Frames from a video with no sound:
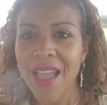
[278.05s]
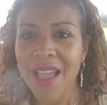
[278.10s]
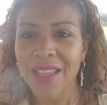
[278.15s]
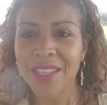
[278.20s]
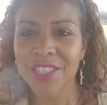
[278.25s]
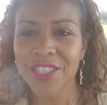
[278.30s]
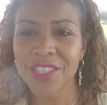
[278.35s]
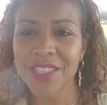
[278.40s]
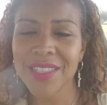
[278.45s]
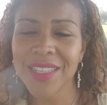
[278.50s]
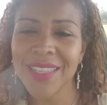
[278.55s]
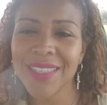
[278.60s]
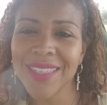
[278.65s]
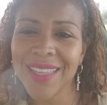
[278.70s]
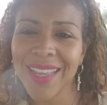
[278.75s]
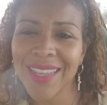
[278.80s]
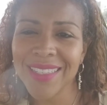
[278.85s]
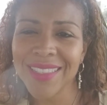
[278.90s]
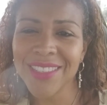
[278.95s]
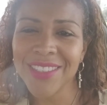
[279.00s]
And she's like,
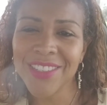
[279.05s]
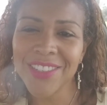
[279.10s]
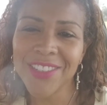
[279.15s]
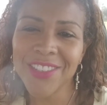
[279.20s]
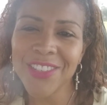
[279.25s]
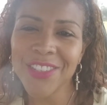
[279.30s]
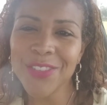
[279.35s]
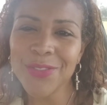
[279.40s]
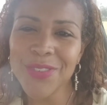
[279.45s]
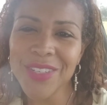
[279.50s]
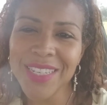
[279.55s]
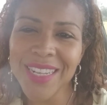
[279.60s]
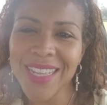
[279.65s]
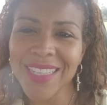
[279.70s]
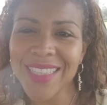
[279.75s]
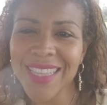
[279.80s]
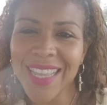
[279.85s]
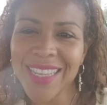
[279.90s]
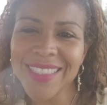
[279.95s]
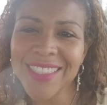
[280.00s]
I know, but I
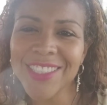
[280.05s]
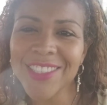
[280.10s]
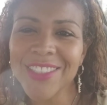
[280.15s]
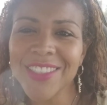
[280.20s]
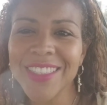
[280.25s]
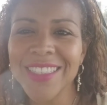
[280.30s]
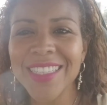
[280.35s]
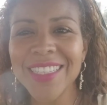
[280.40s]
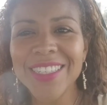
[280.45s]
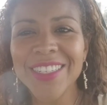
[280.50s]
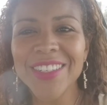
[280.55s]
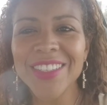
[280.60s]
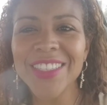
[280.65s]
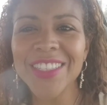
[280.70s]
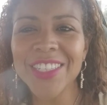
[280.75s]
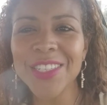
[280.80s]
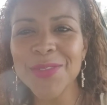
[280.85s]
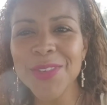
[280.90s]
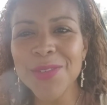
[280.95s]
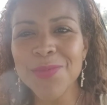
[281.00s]
liked you, a
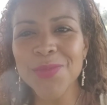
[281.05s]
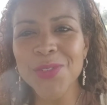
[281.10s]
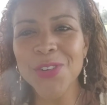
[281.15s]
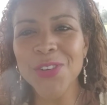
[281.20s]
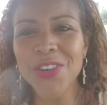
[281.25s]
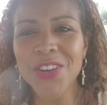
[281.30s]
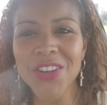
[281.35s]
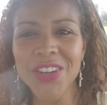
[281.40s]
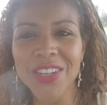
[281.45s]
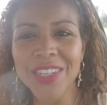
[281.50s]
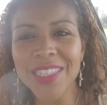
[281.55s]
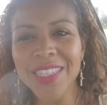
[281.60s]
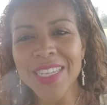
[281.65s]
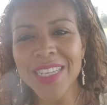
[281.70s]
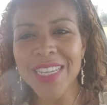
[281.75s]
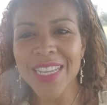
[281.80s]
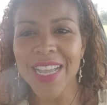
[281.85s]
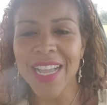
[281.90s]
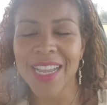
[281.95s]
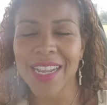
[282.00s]
little bit more. And
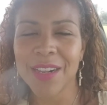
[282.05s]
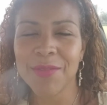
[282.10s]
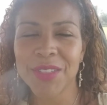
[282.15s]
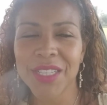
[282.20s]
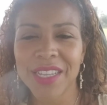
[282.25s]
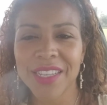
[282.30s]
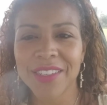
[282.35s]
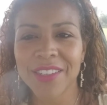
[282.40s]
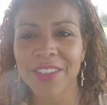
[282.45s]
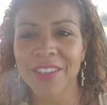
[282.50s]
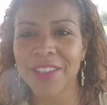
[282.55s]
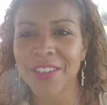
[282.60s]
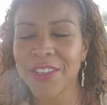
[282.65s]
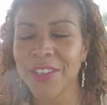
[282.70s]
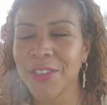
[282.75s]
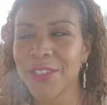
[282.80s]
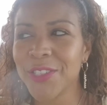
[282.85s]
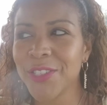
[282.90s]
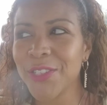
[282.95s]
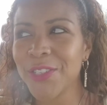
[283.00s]
I'm like,
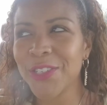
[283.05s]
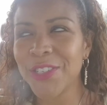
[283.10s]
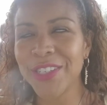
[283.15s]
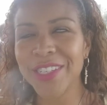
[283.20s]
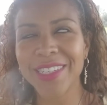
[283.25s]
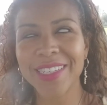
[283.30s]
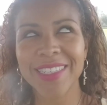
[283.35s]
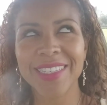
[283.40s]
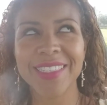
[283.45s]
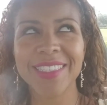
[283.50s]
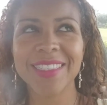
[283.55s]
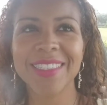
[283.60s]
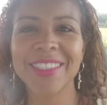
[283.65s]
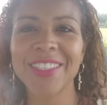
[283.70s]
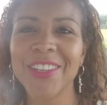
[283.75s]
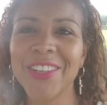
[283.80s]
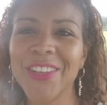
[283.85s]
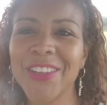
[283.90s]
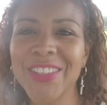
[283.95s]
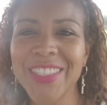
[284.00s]
oh Lord. And
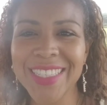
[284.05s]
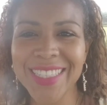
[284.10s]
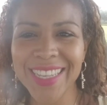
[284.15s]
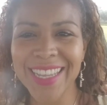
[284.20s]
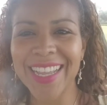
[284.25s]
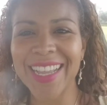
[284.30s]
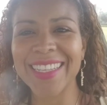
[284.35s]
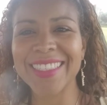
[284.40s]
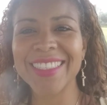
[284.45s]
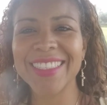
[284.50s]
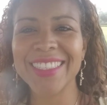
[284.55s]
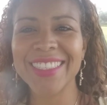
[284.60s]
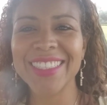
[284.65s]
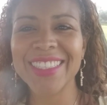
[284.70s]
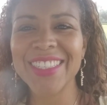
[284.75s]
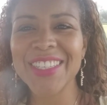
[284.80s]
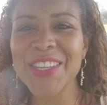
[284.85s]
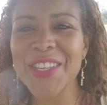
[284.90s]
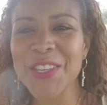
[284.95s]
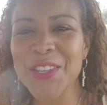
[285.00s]
so, yeah,
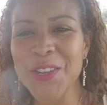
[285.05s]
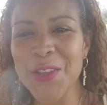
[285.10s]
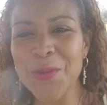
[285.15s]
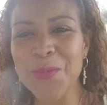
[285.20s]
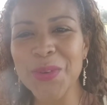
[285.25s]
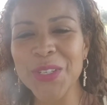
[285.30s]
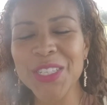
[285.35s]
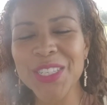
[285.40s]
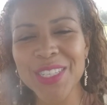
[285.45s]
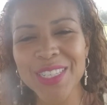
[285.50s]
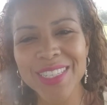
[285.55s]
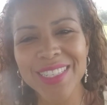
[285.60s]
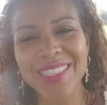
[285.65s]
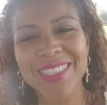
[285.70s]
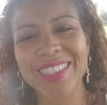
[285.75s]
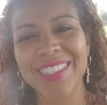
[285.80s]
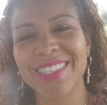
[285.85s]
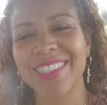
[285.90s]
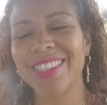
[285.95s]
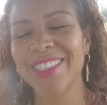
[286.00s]
she, but
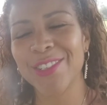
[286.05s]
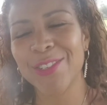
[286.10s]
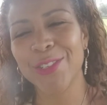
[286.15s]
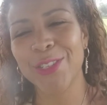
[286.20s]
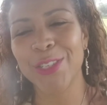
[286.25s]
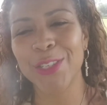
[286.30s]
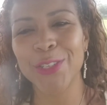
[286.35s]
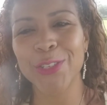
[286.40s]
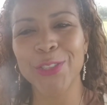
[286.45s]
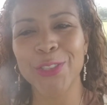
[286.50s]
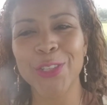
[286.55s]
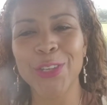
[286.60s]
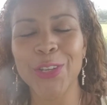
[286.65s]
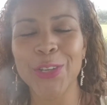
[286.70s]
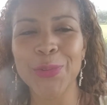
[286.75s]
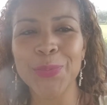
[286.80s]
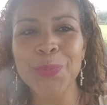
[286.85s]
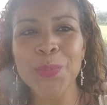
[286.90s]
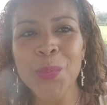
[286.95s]
she's so cute though.